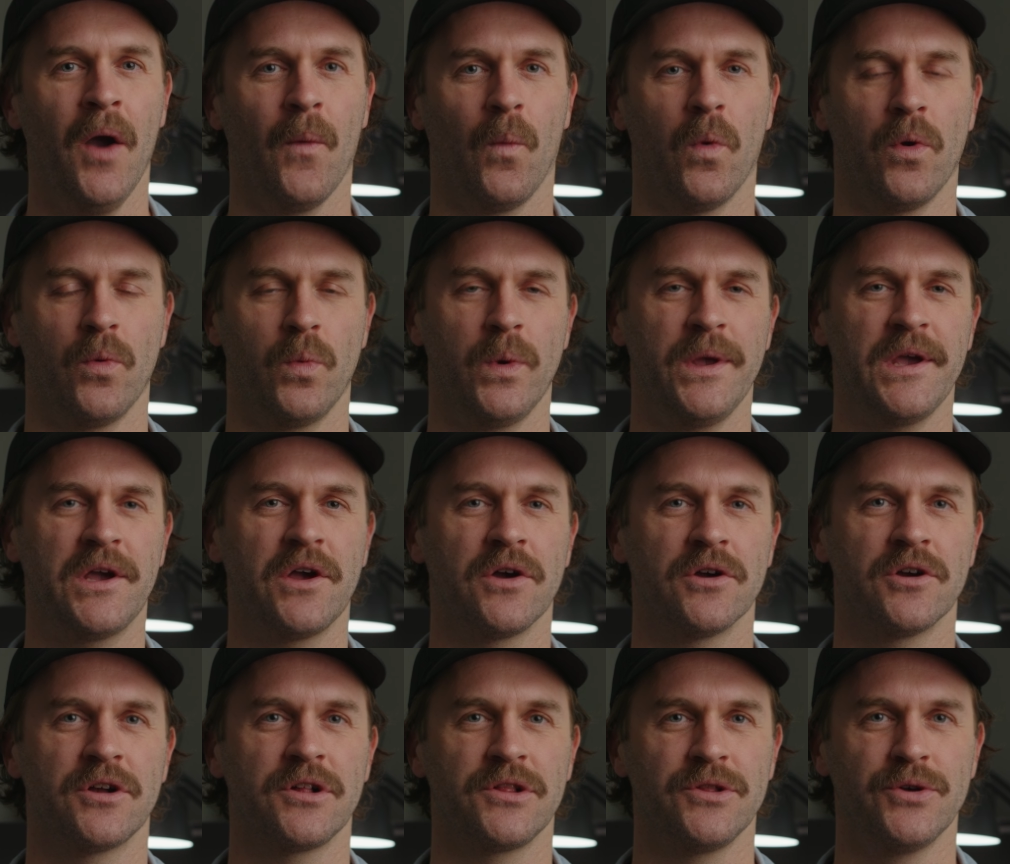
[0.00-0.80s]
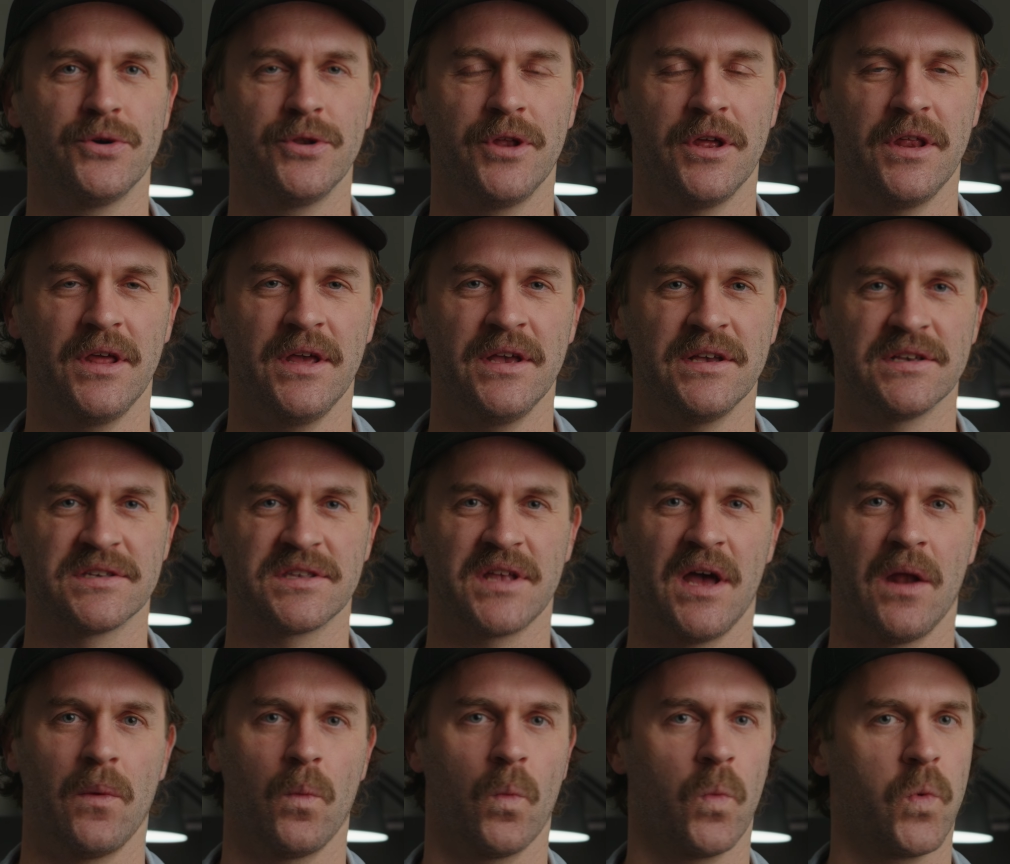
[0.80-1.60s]
What we concluded is
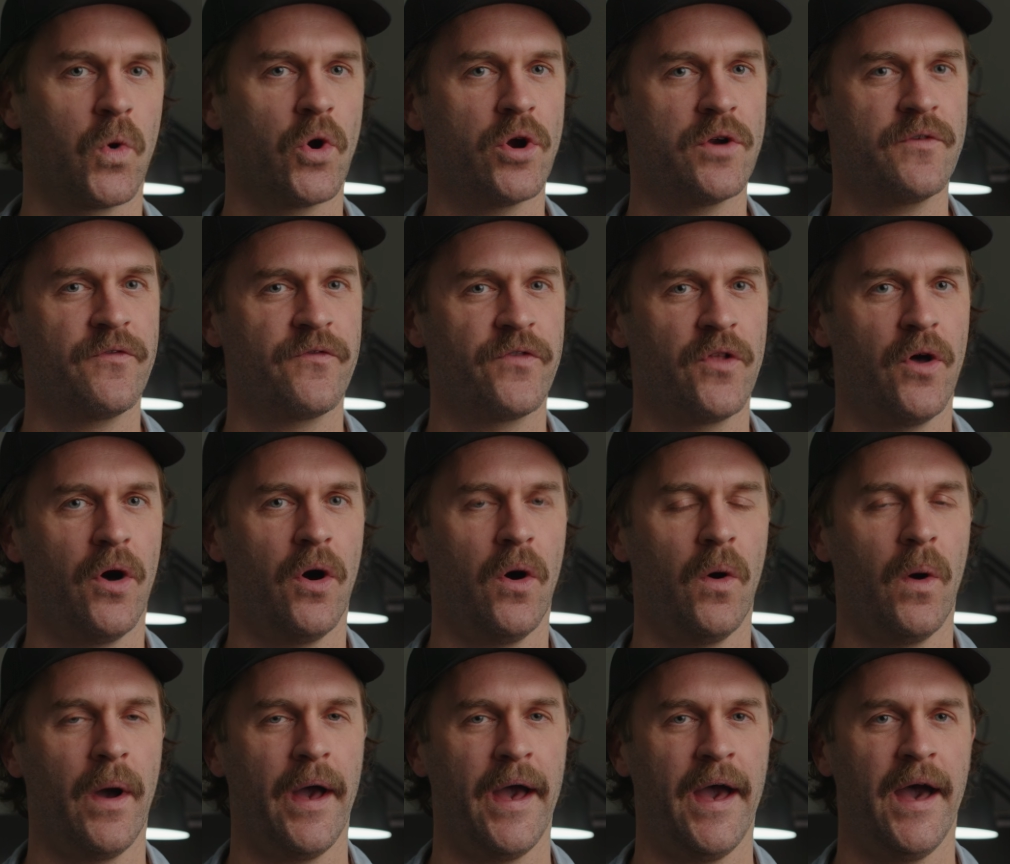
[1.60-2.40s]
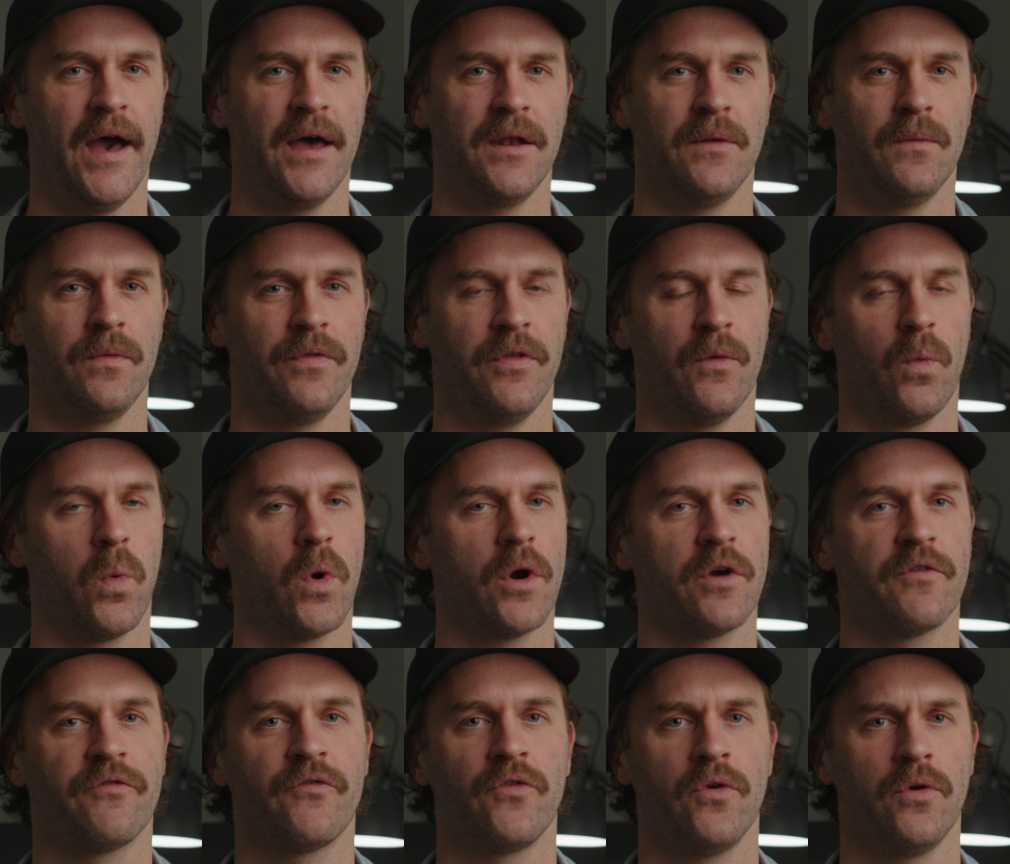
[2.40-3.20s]
that workflow and the
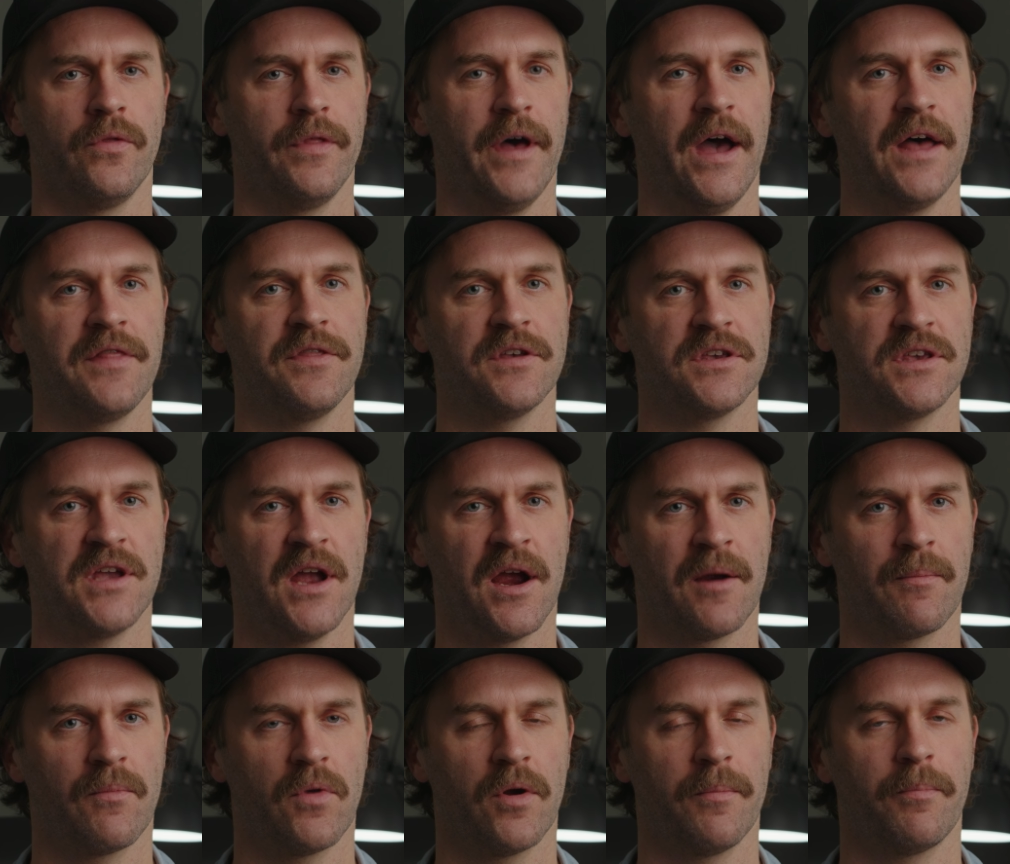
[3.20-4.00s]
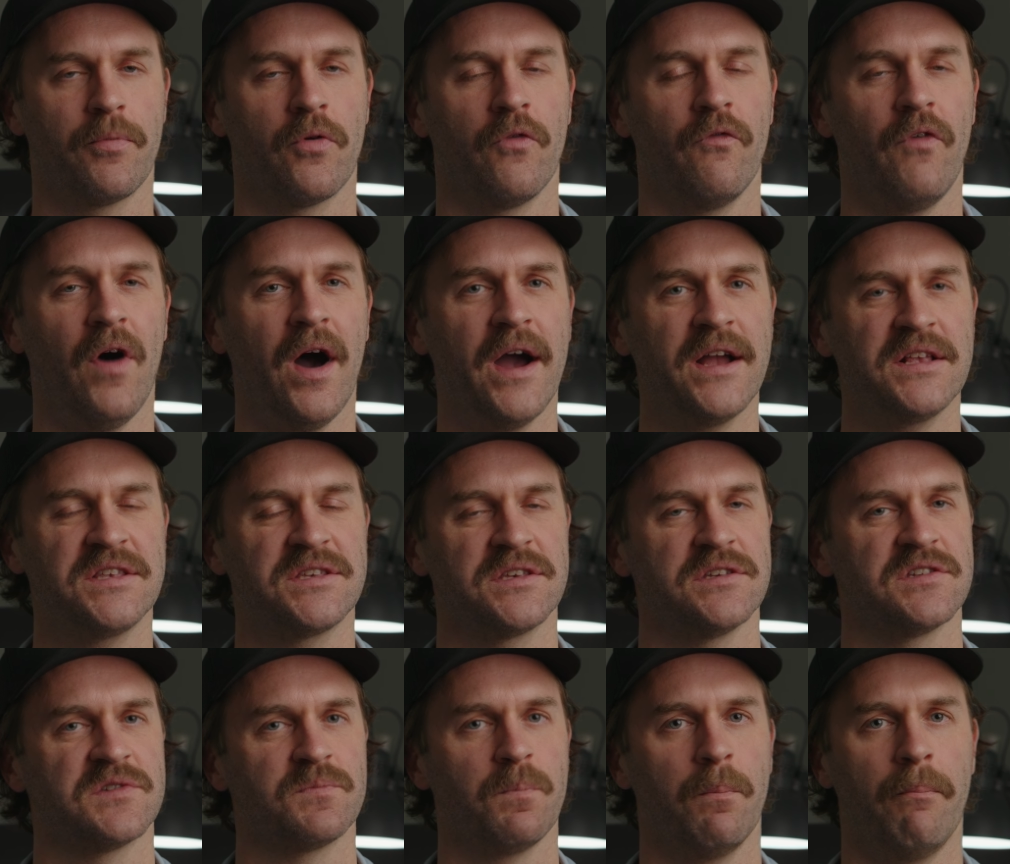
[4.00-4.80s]
workflow that the camera
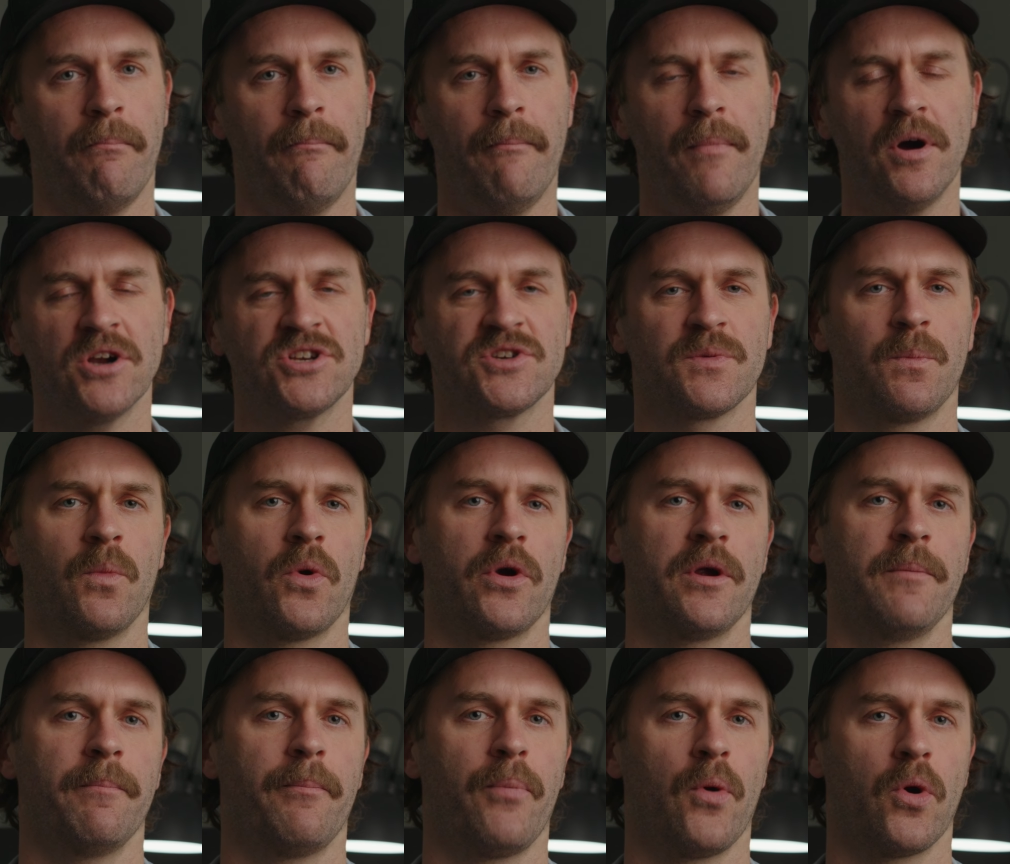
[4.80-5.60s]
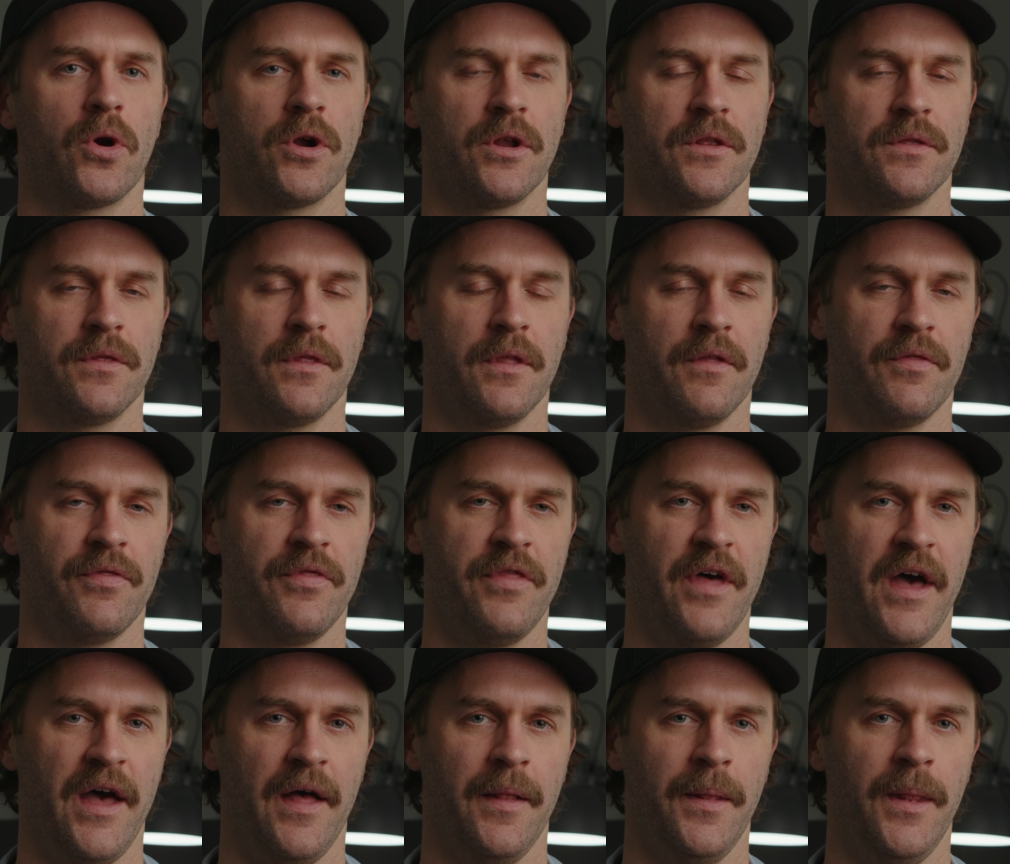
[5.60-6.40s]
provides is much more important
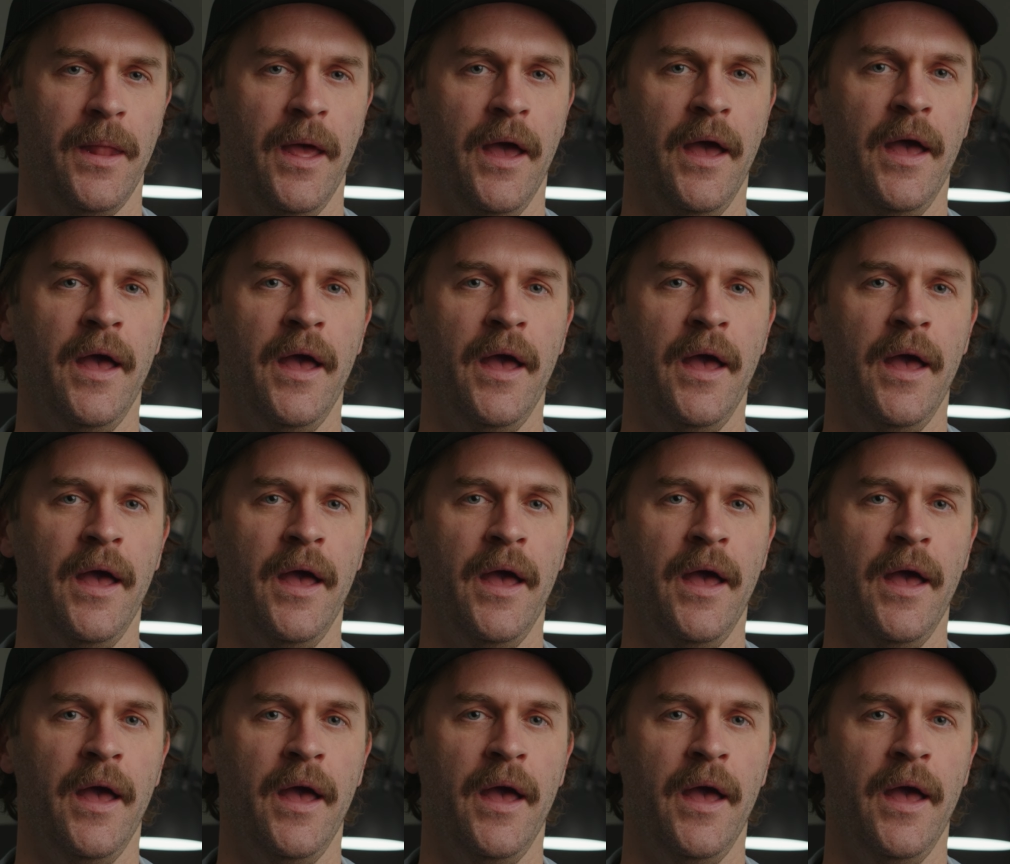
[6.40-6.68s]
than